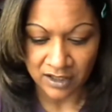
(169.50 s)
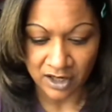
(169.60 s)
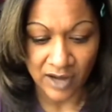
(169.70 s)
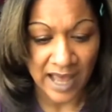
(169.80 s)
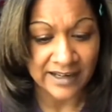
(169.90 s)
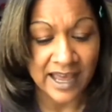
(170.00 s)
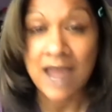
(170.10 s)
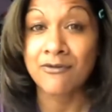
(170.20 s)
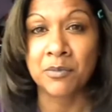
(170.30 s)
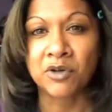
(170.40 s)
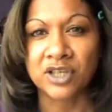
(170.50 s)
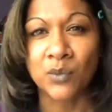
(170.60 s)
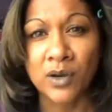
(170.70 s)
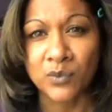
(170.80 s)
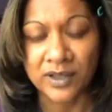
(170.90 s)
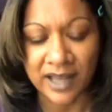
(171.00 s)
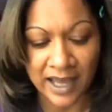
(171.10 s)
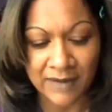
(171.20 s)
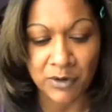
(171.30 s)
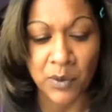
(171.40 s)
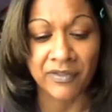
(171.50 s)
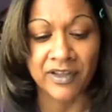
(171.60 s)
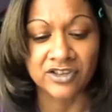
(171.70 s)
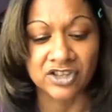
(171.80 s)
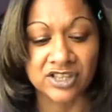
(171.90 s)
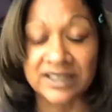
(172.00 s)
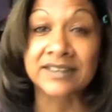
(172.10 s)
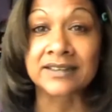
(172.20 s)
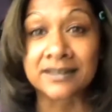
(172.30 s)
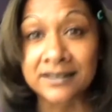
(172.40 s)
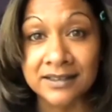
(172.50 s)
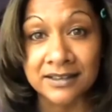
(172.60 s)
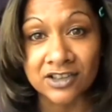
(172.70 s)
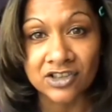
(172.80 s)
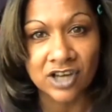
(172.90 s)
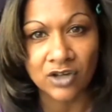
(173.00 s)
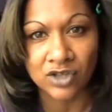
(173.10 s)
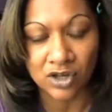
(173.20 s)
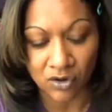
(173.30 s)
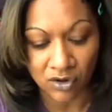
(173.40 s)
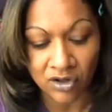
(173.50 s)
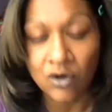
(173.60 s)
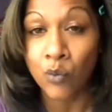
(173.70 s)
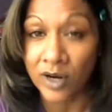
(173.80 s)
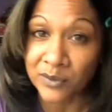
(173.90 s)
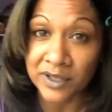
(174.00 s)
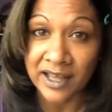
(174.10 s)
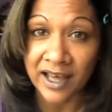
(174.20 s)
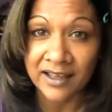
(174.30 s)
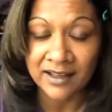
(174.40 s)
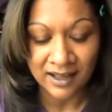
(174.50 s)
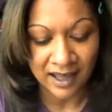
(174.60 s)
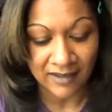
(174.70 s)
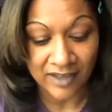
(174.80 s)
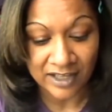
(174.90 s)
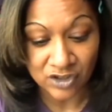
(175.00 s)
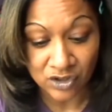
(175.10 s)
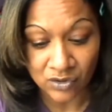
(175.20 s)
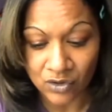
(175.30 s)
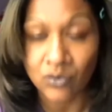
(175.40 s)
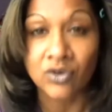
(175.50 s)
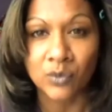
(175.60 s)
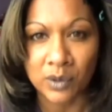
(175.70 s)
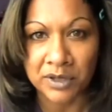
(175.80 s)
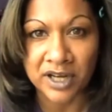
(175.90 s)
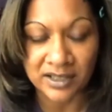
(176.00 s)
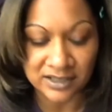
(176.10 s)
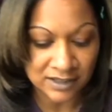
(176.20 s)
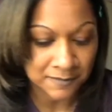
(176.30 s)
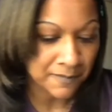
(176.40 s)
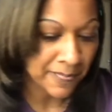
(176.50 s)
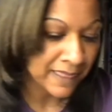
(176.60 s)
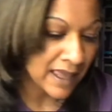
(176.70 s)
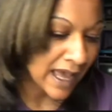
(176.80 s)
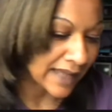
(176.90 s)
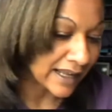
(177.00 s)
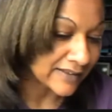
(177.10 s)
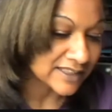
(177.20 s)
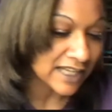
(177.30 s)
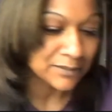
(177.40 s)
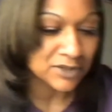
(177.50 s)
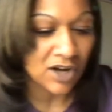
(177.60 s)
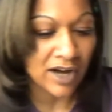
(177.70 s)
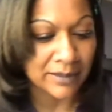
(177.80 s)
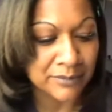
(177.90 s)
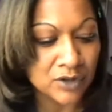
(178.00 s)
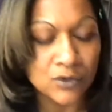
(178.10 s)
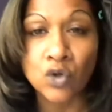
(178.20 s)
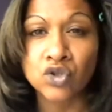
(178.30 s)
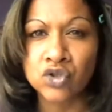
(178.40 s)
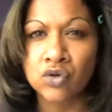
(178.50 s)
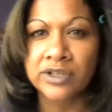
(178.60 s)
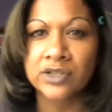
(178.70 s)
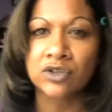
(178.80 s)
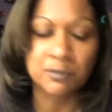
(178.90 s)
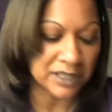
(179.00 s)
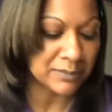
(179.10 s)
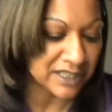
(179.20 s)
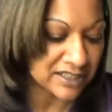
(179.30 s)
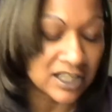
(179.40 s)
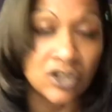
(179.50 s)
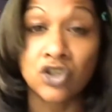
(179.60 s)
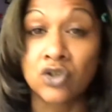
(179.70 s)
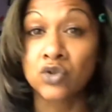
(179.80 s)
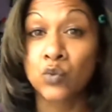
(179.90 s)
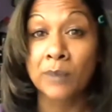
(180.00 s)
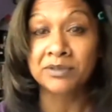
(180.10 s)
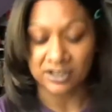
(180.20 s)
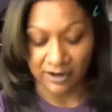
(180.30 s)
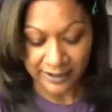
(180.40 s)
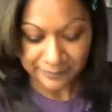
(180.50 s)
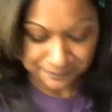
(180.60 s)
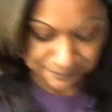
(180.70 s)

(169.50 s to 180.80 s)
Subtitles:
you know, and everybody went with that. Everyone that just listens and just goes along went with that, and they too thought that we were nuts. And at the same time, you've got stories on the BBC News website.